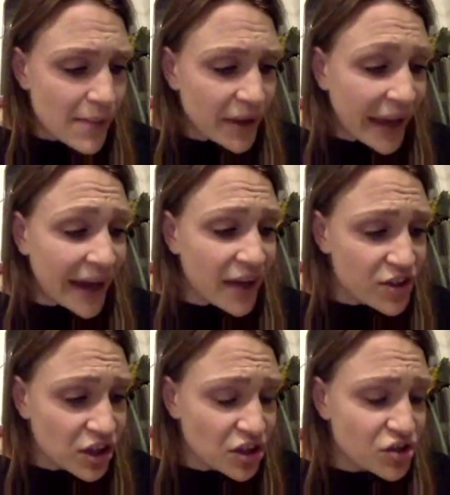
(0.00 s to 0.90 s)
Okay, other
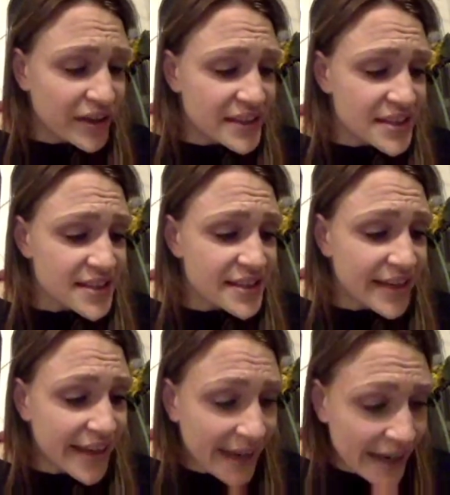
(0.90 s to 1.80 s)
nutrients.
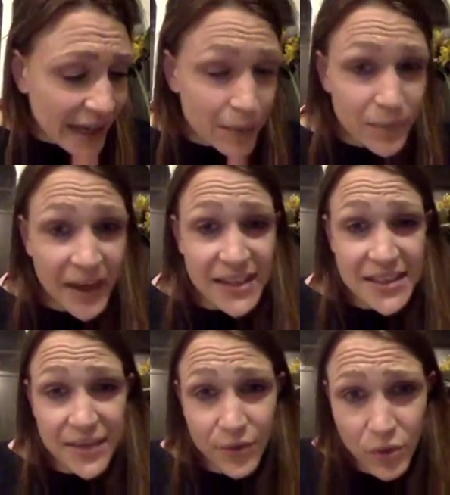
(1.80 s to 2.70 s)
Selenium is
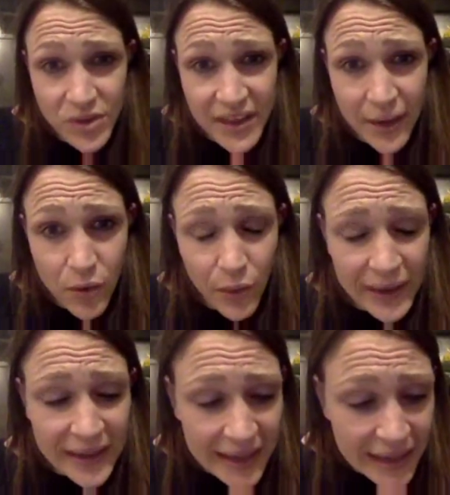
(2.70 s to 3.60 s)
difficult to get what we
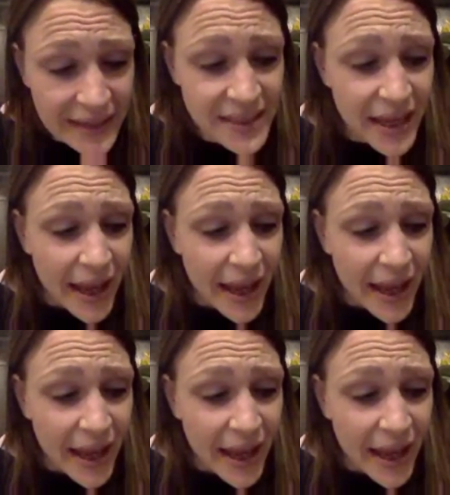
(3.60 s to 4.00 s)
need,